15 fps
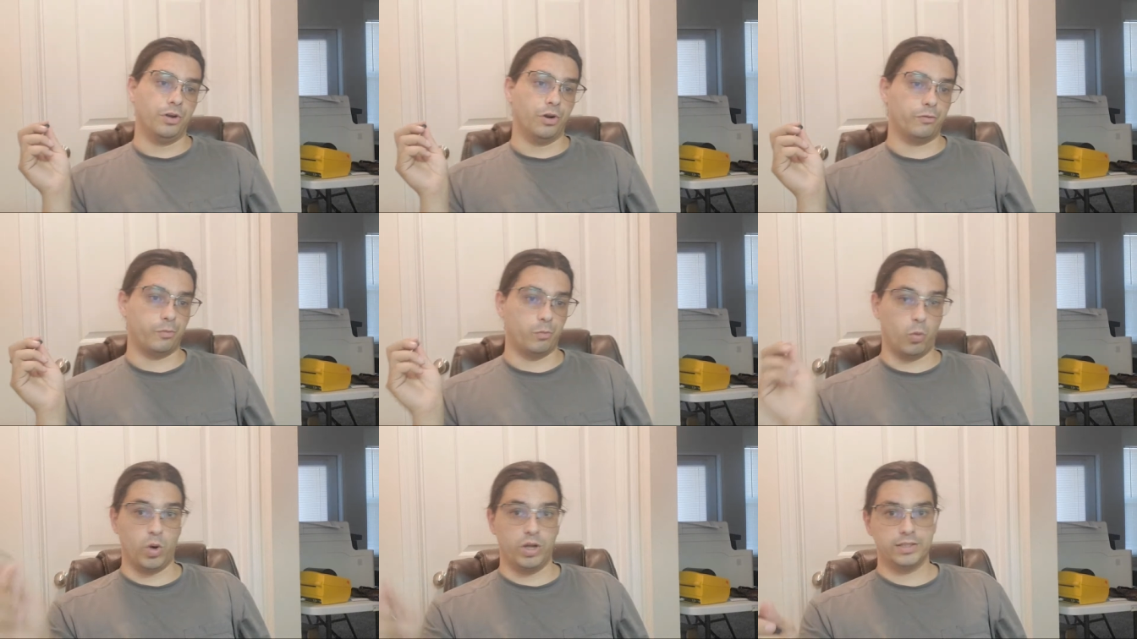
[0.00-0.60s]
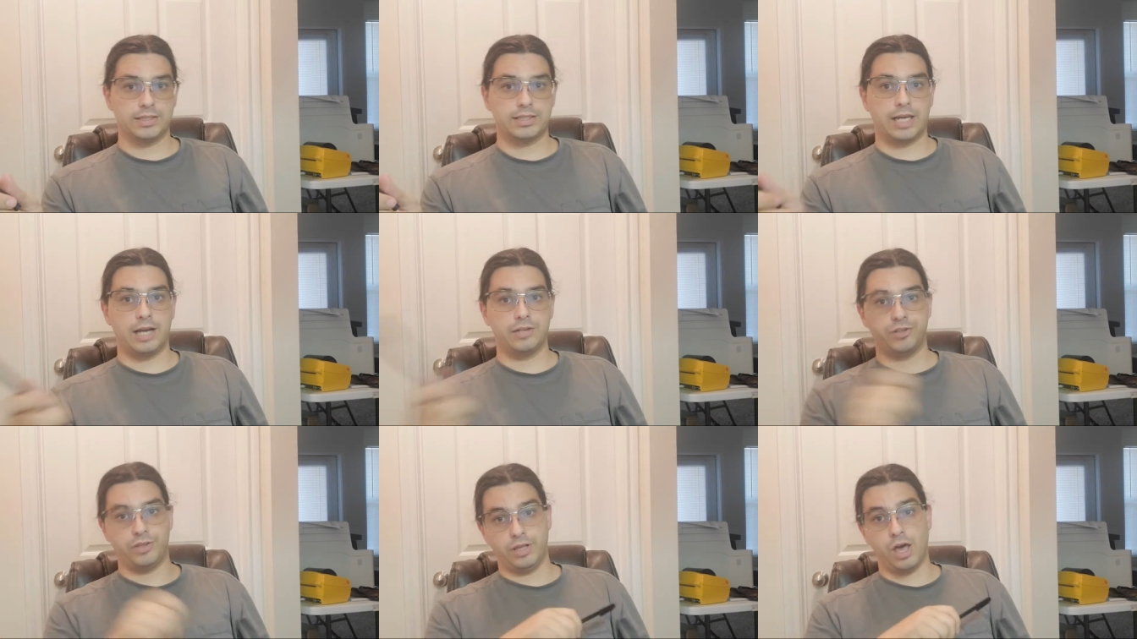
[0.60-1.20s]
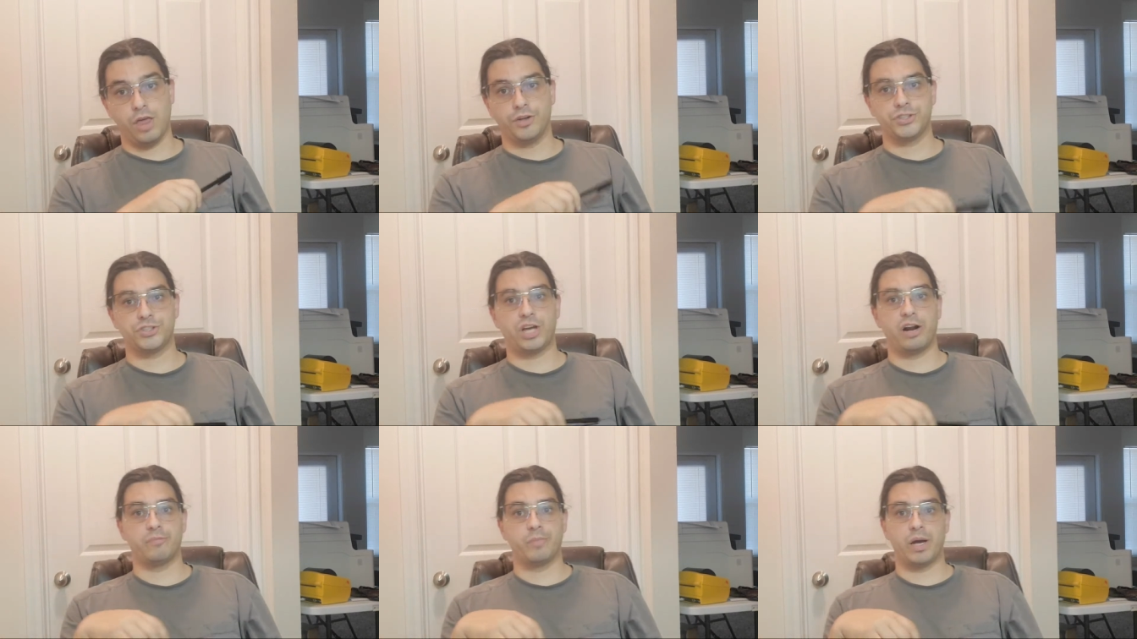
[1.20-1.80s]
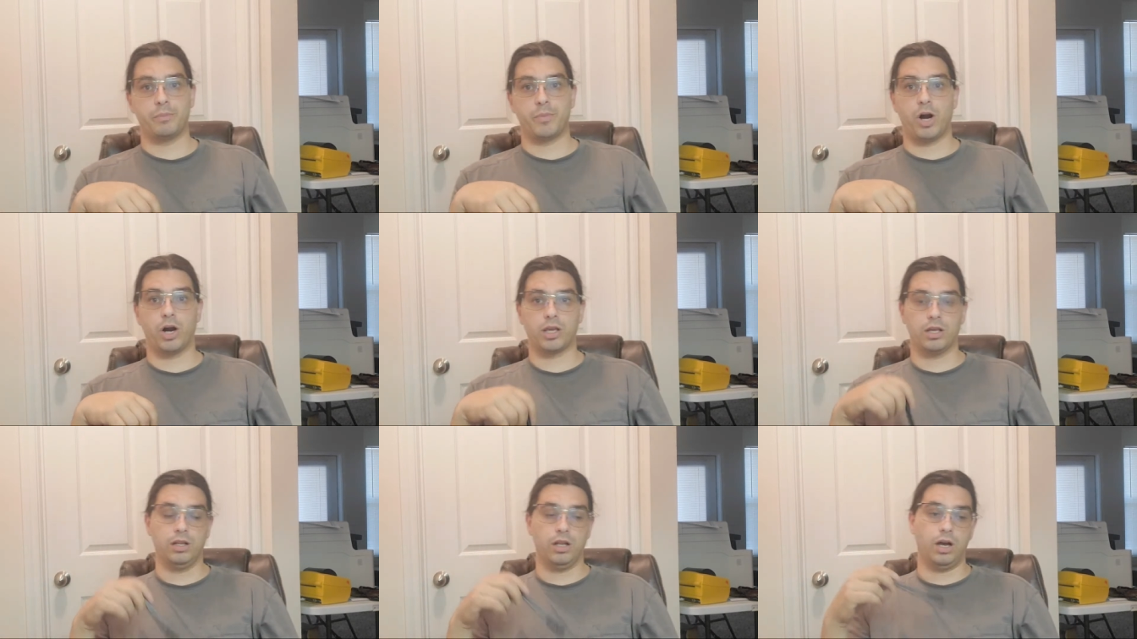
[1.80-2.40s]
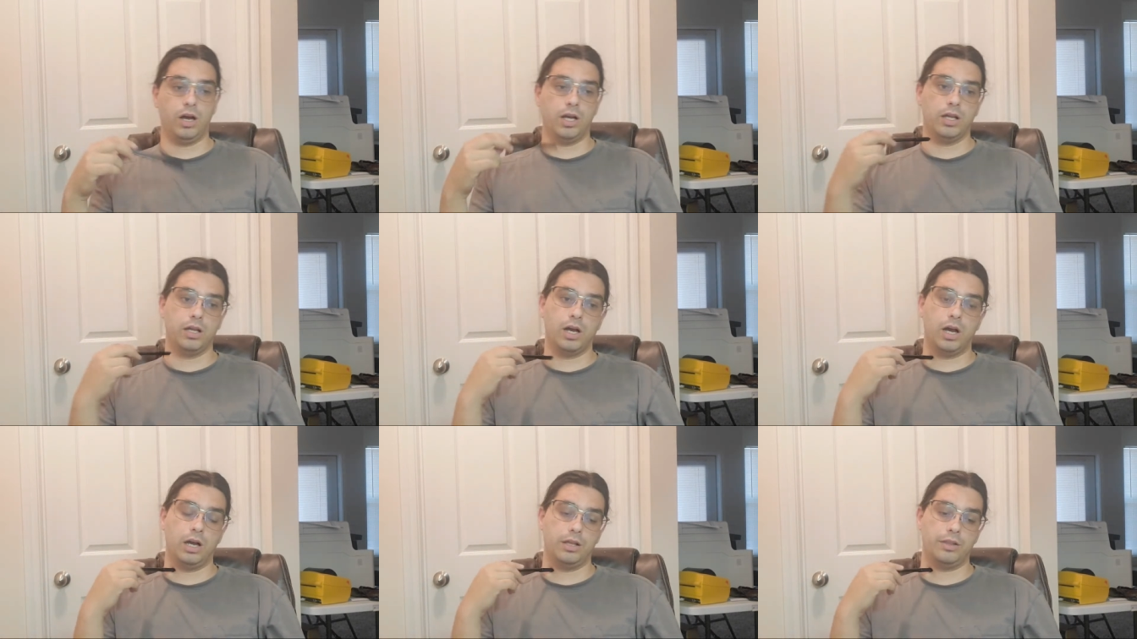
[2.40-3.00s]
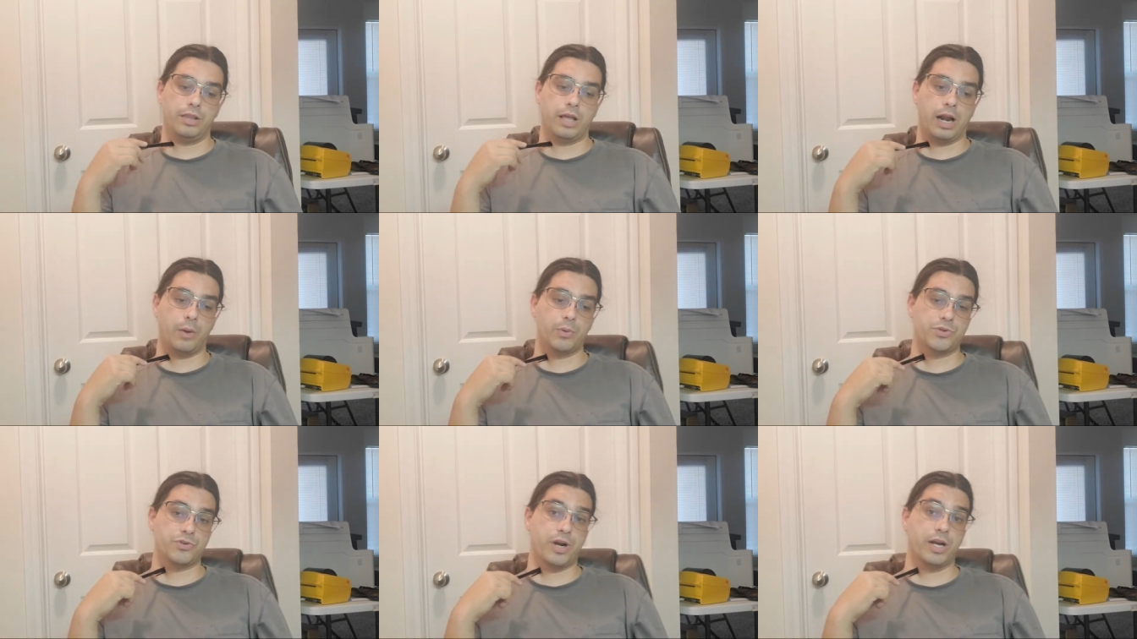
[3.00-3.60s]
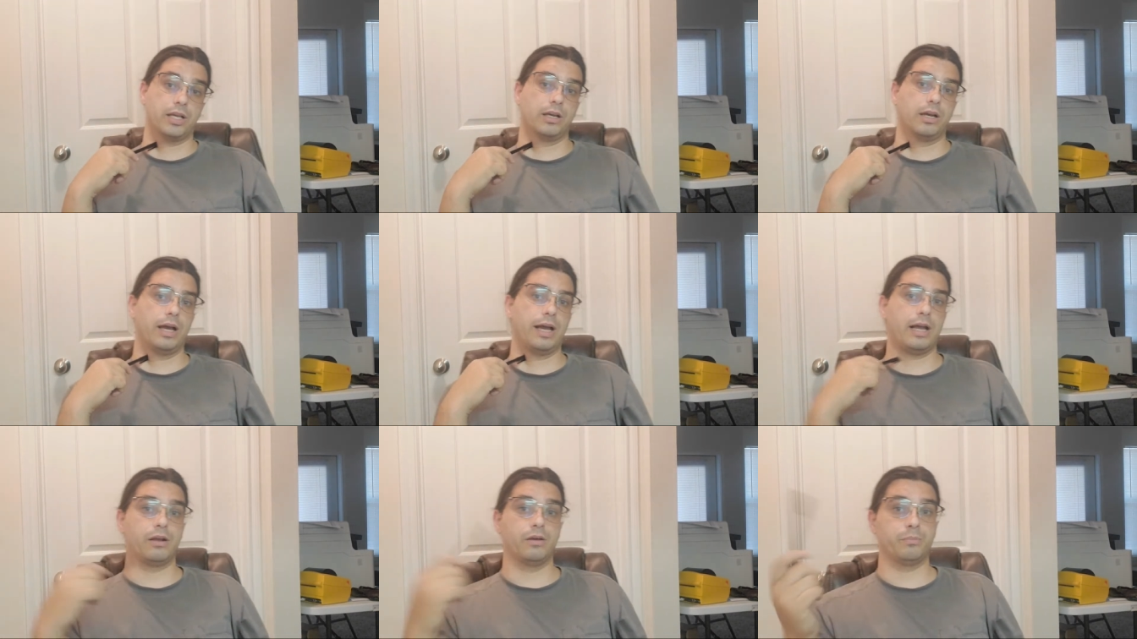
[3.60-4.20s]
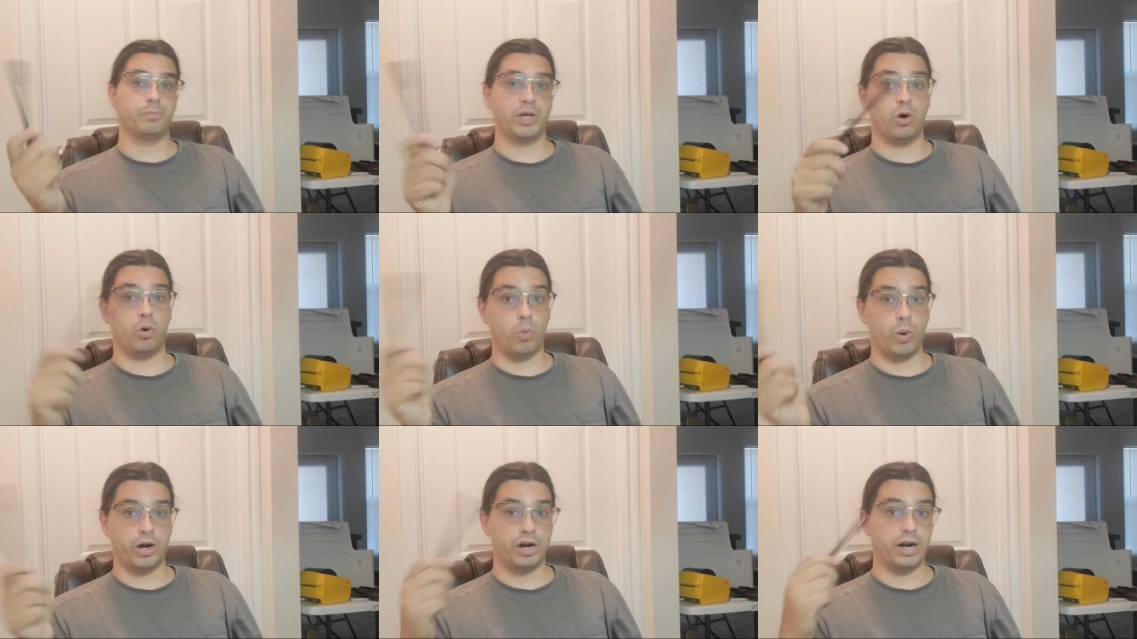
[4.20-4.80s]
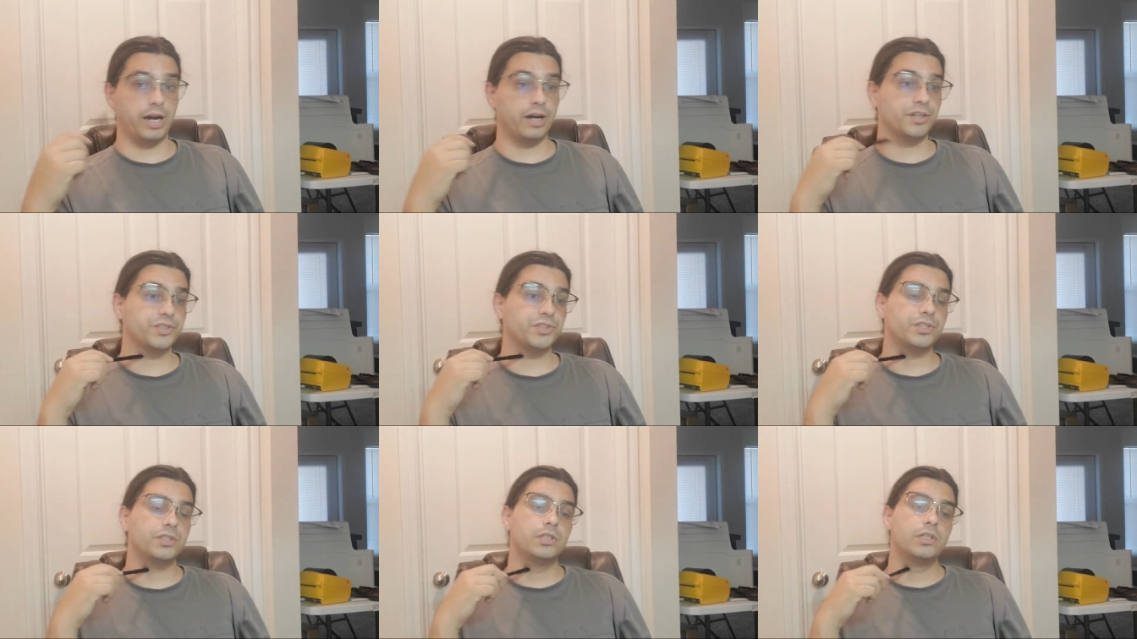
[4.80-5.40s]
from one side to the other side of my parking lot that I was renting. I had a big old warehouse.